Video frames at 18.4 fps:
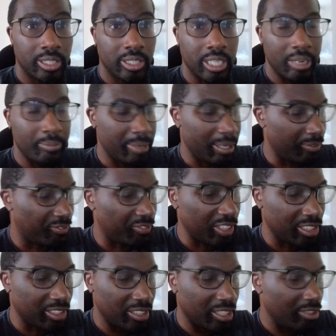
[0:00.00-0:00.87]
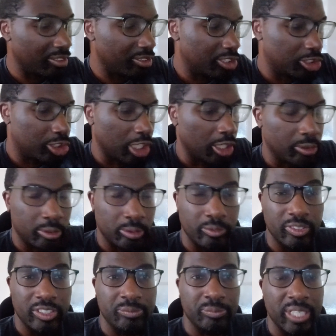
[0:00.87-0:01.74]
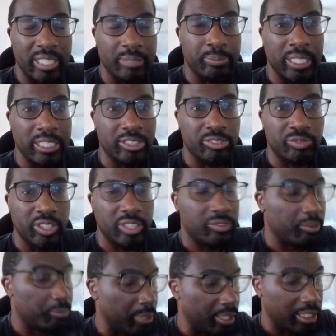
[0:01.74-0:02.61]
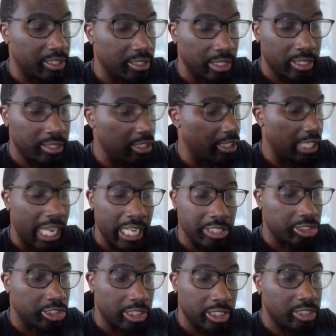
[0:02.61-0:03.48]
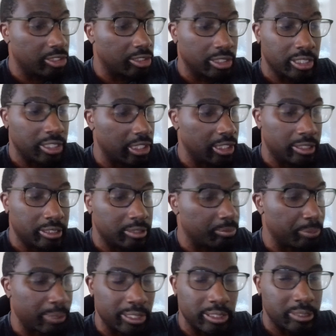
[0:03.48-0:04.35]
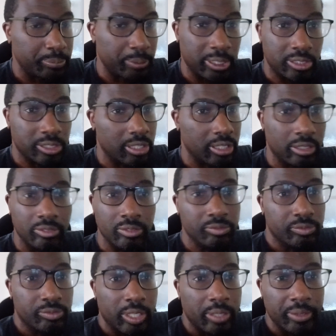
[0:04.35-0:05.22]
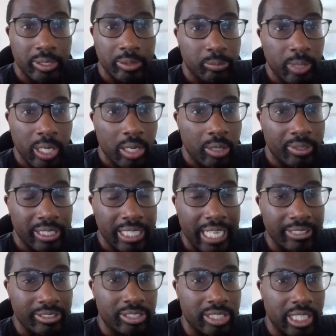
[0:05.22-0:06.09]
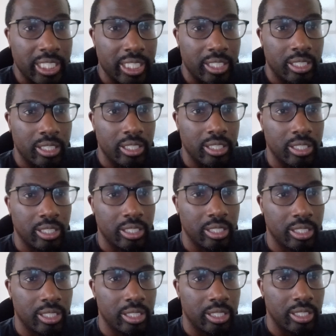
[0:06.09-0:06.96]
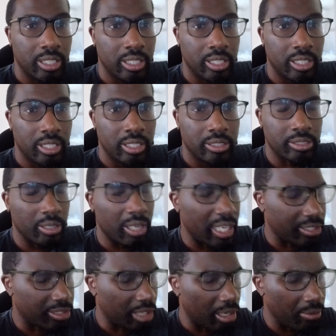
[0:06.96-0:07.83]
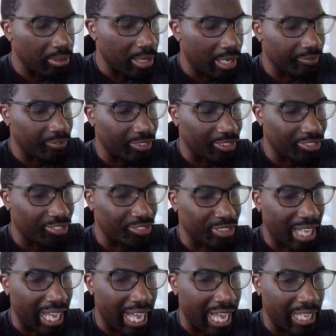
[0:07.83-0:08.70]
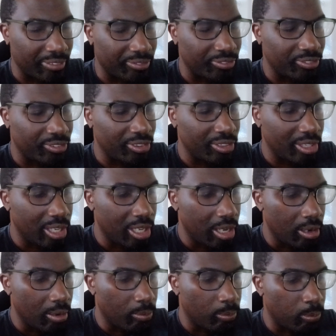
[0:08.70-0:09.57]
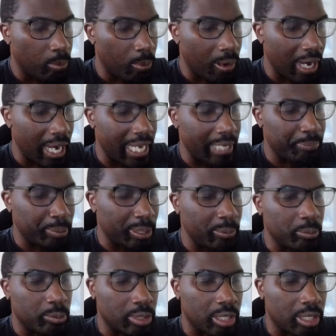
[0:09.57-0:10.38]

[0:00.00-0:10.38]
I only joke with him that he plays FIFA, but he actually speaks very well, and that's it. So I don't understand why people